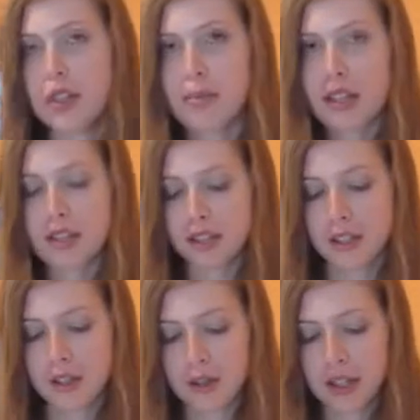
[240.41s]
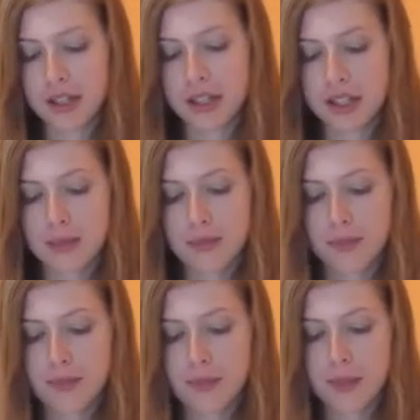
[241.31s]
speed to do this,
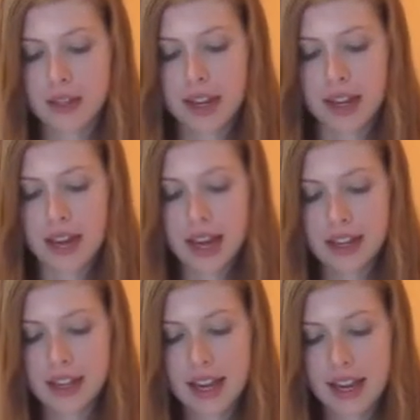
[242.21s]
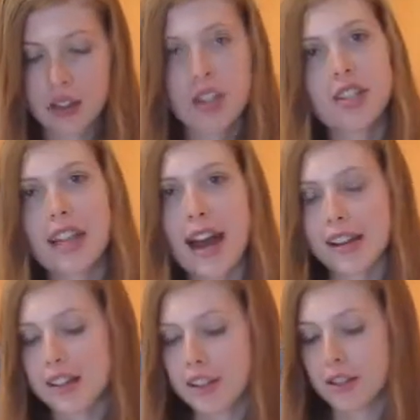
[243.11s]
and again, just add
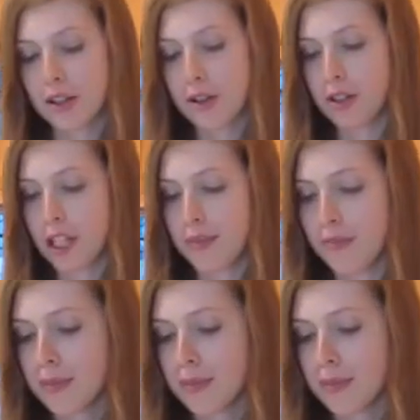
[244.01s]
it slowly.